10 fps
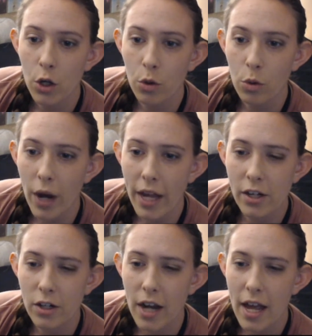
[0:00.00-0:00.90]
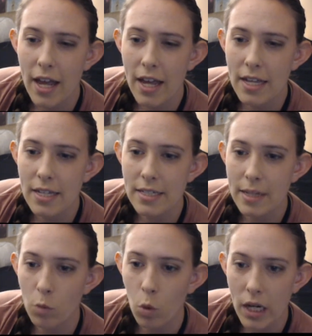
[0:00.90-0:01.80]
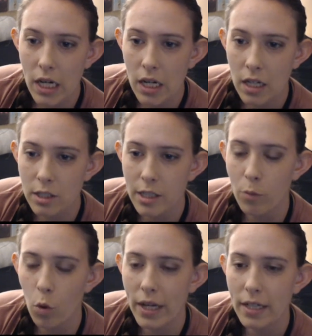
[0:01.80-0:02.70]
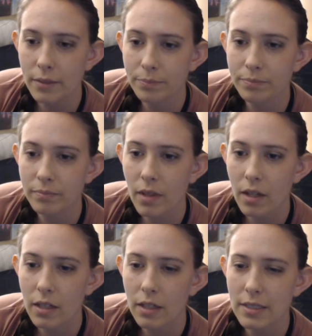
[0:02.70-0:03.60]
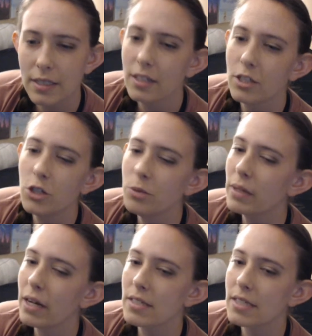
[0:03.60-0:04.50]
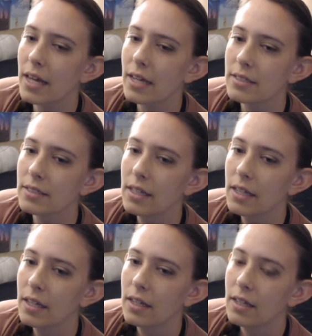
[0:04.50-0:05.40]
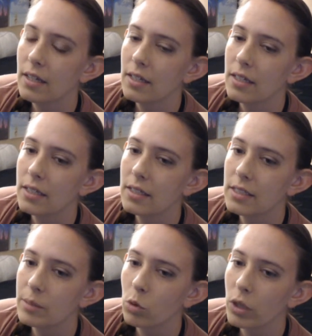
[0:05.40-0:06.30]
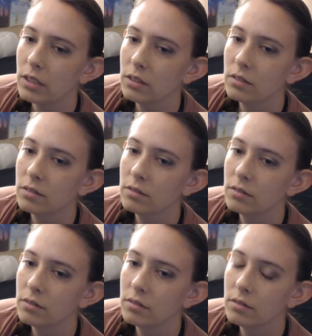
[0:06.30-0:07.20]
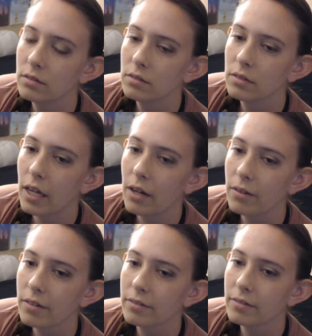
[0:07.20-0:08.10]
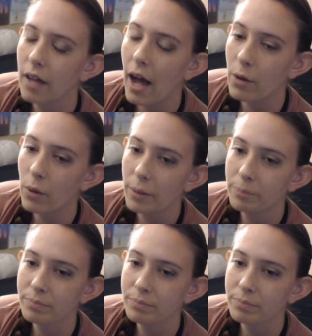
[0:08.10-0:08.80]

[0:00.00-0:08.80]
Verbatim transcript: Greater Des Moines. Des Moines? Is it, do you pronounce the S? Des Moines? I don't, Iowa.